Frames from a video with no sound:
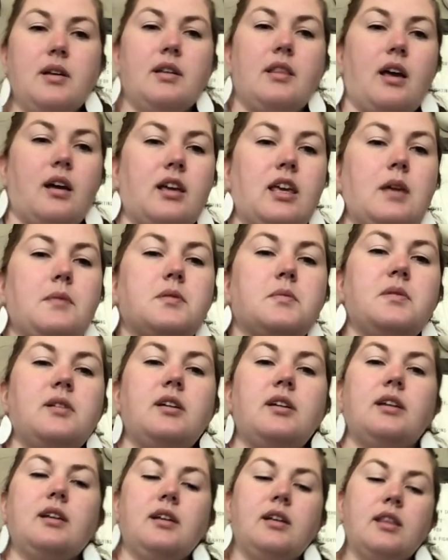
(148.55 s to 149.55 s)
That keeps
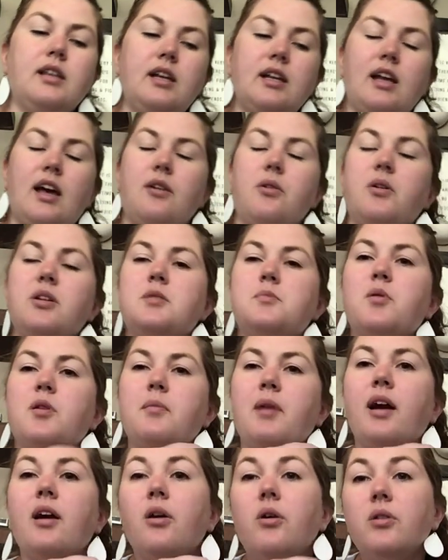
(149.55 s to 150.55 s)
me clean. I always bring
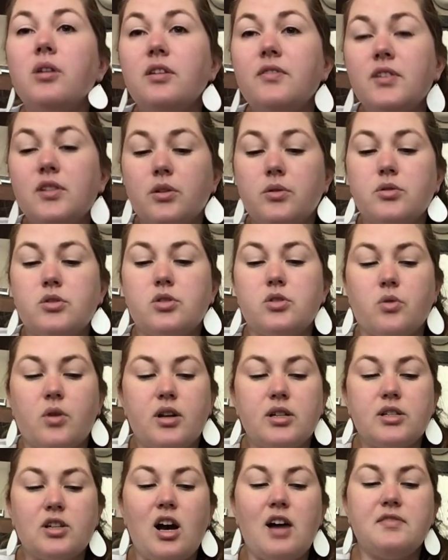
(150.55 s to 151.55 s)
my own, even though
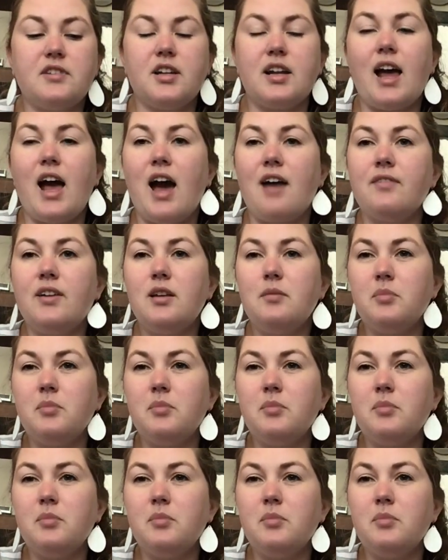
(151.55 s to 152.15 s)
stores often have it,